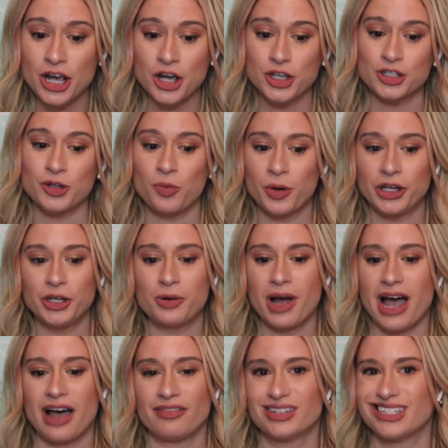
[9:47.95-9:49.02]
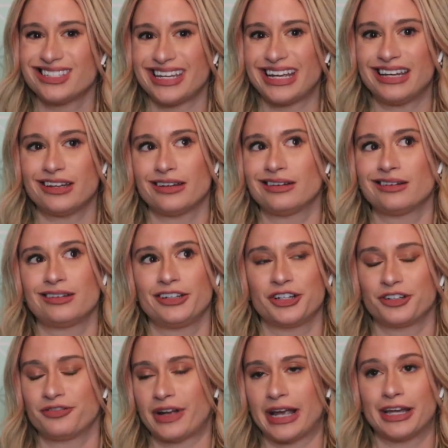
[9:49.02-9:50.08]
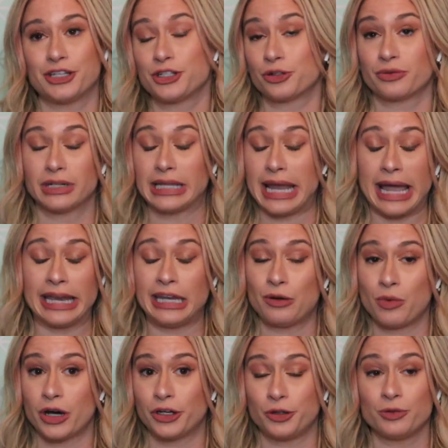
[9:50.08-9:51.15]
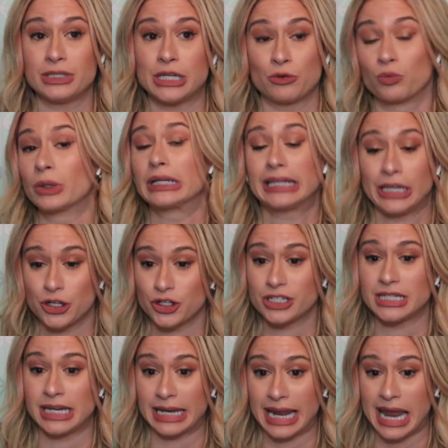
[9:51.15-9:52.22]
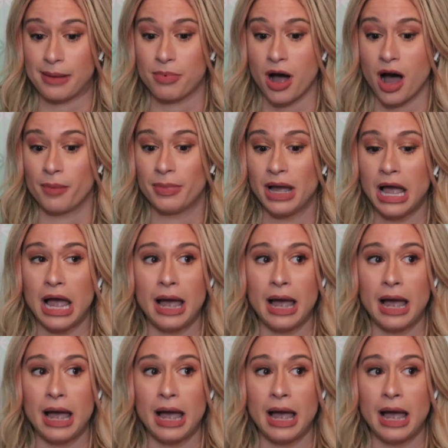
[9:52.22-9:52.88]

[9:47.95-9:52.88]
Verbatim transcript: So, what do you have to say to your fans or really anyone who's really interested in K pop,